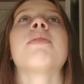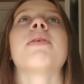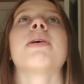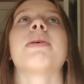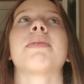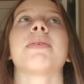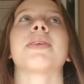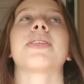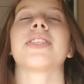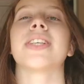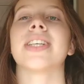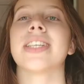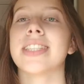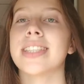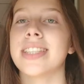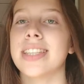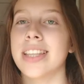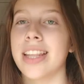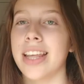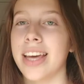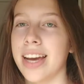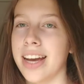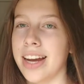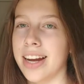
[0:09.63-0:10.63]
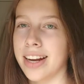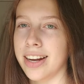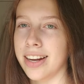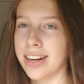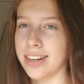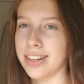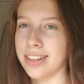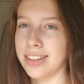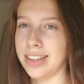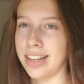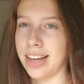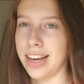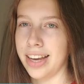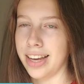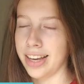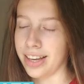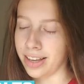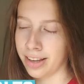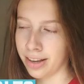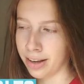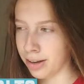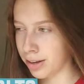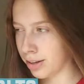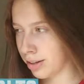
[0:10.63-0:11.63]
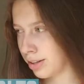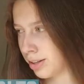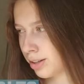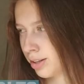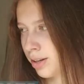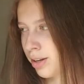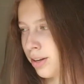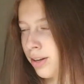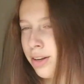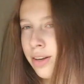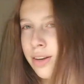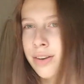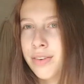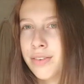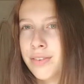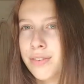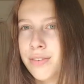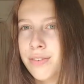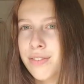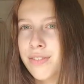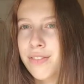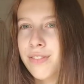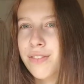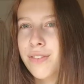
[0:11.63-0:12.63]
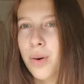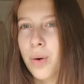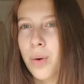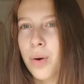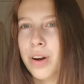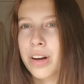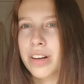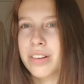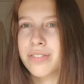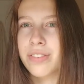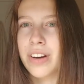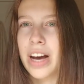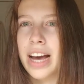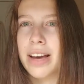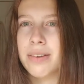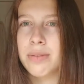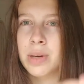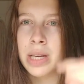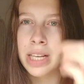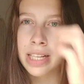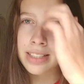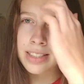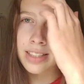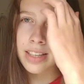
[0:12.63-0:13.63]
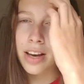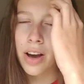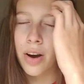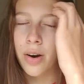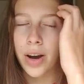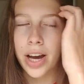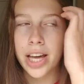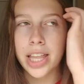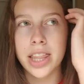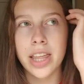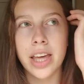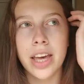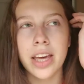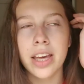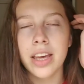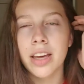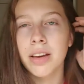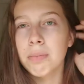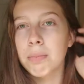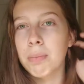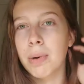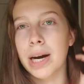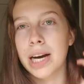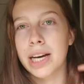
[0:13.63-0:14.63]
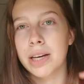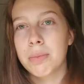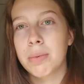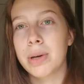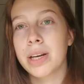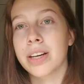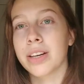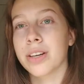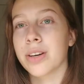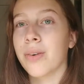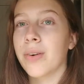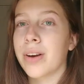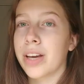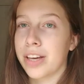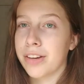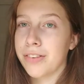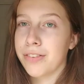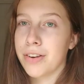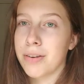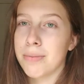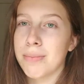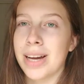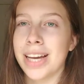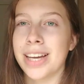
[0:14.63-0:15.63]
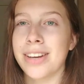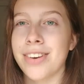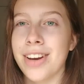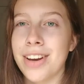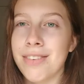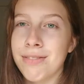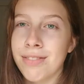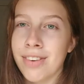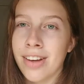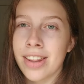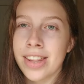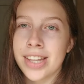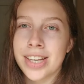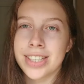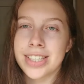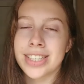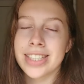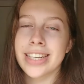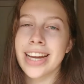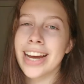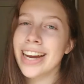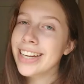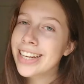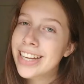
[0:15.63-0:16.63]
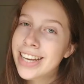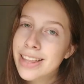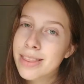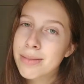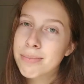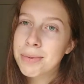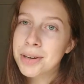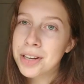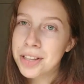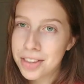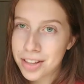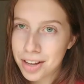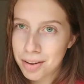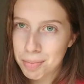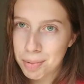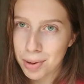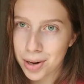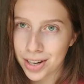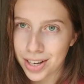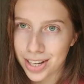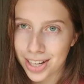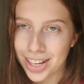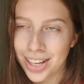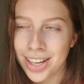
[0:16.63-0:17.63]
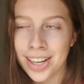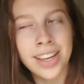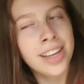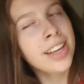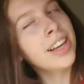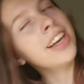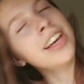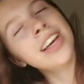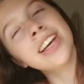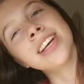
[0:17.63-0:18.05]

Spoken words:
We were just there like 4 or 5 weeks ago, I think, but we are going for my grandfather's 90th birthday party.